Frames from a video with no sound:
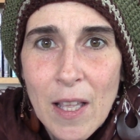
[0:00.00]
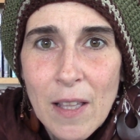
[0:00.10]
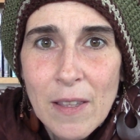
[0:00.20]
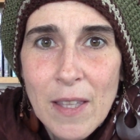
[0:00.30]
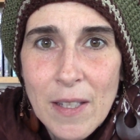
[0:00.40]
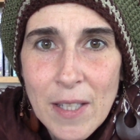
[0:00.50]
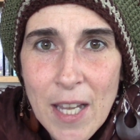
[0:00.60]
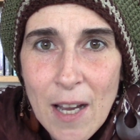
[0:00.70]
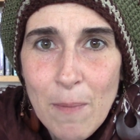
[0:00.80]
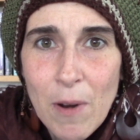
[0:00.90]
This
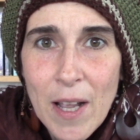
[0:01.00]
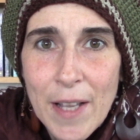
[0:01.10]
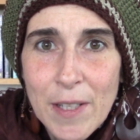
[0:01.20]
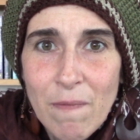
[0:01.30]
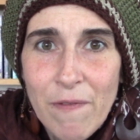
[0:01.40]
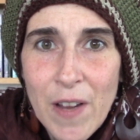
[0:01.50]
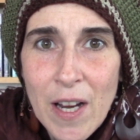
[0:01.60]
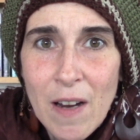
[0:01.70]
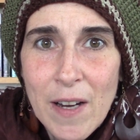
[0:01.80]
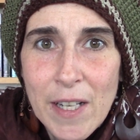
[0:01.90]
camera has
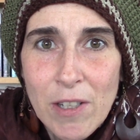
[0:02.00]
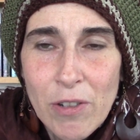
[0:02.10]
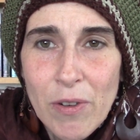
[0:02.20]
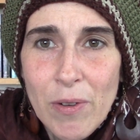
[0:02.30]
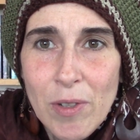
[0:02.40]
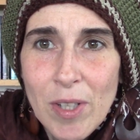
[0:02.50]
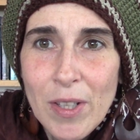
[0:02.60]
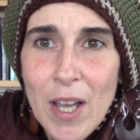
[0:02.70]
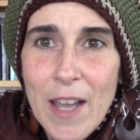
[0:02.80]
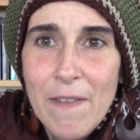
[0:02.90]
very
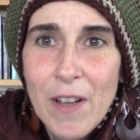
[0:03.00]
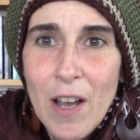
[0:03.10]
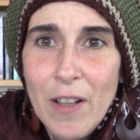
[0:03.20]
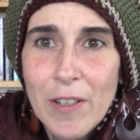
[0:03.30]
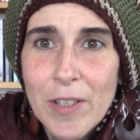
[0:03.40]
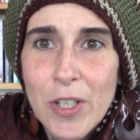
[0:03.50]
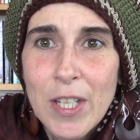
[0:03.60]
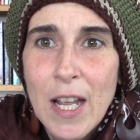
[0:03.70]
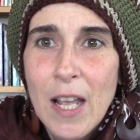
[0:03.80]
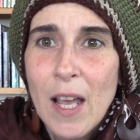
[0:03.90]
true-to-life colors.
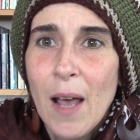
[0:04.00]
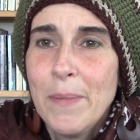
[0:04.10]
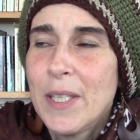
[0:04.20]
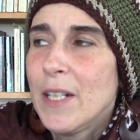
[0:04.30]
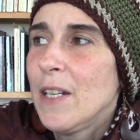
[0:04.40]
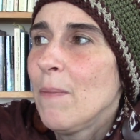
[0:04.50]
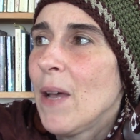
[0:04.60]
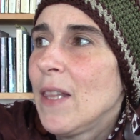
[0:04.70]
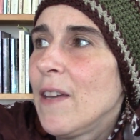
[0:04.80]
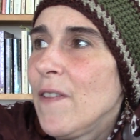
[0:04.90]
I'm sitting in my
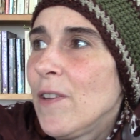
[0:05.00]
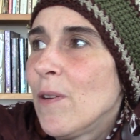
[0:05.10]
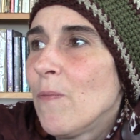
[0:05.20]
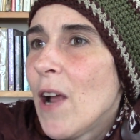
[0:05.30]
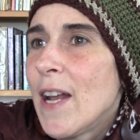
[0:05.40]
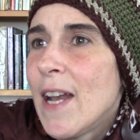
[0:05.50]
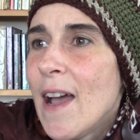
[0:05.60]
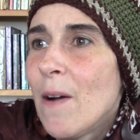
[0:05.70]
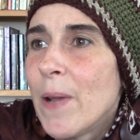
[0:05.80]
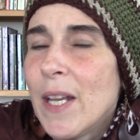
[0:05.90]
living room right
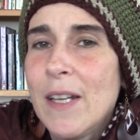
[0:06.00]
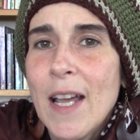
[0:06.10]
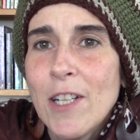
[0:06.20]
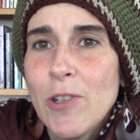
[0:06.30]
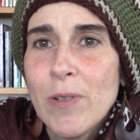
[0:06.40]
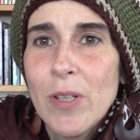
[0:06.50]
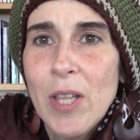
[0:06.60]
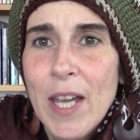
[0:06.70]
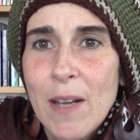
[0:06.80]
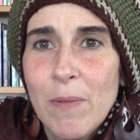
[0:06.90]
now in natural
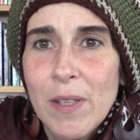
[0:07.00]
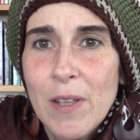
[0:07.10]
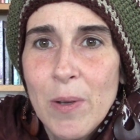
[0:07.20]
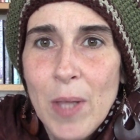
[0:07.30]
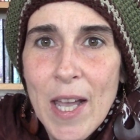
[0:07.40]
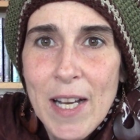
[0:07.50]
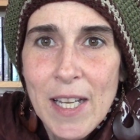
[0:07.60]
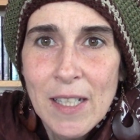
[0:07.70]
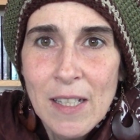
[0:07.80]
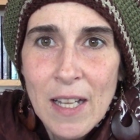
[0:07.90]
light with no
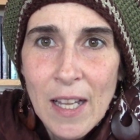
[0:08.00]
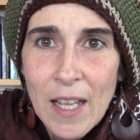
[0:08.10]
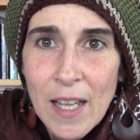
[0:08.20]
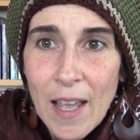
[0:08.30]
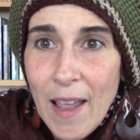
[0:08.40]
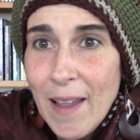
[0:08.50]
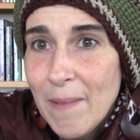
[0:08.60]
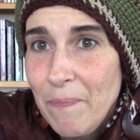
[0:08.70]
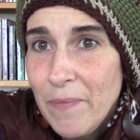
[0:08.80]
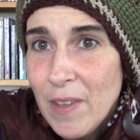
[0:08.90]
lighting,
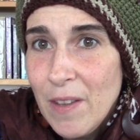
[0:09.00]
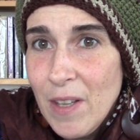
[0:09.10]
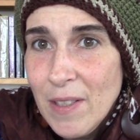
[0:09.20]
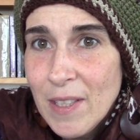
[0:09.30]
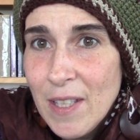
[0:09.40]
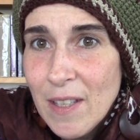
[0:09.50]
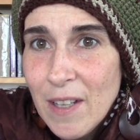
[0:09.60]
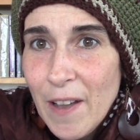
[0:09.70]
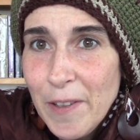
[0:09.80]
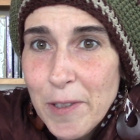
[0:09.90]
and you can see the
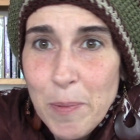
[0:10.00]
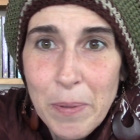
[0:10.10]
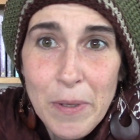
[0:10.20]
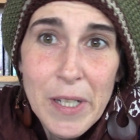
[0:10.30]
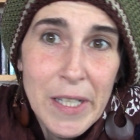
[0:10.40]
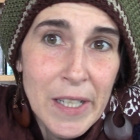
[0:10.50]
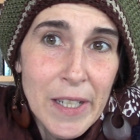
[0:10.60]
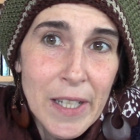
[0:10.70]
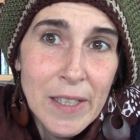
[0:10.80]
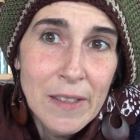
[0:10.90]
colors pretty
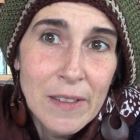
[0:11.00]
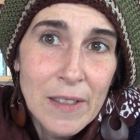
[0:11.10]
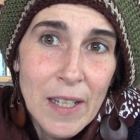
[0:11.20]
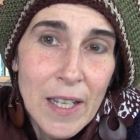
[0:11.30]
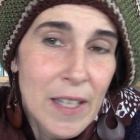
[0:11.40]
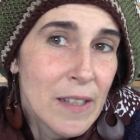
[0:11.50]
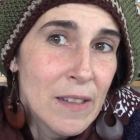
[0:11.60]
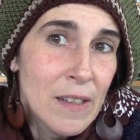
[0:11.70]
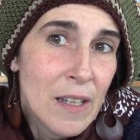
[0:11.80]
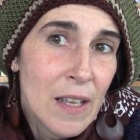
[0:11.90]
good.
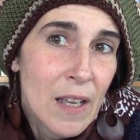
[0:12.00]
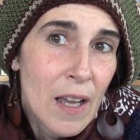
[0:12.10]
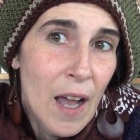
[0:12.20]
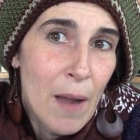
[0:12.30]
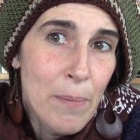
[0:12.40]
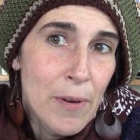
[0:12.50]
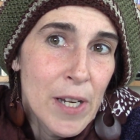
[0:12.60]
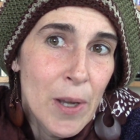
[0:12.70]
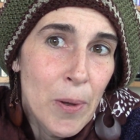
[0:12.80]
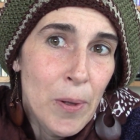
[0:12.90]
And I'm
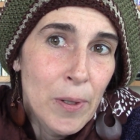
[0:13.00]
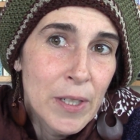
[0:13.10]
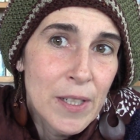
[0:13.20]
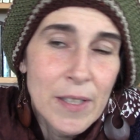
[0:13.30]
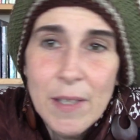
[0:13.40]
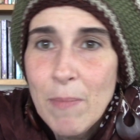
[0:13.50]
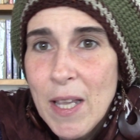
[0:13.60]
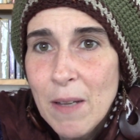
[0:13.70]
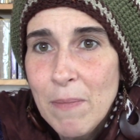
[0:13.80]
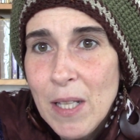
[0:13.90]
pretty old, and it's
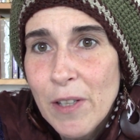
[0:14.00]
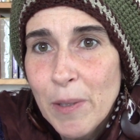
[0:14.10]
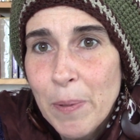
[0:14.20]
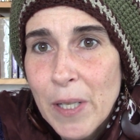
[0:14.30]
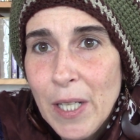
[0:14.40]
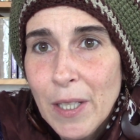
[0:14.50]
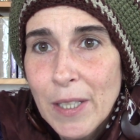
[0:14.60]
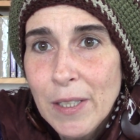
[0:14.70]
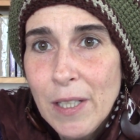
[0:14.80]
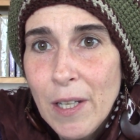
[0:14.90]
making me look pretty
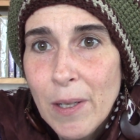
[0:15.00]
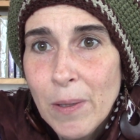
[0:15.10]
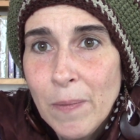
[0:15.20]
good too.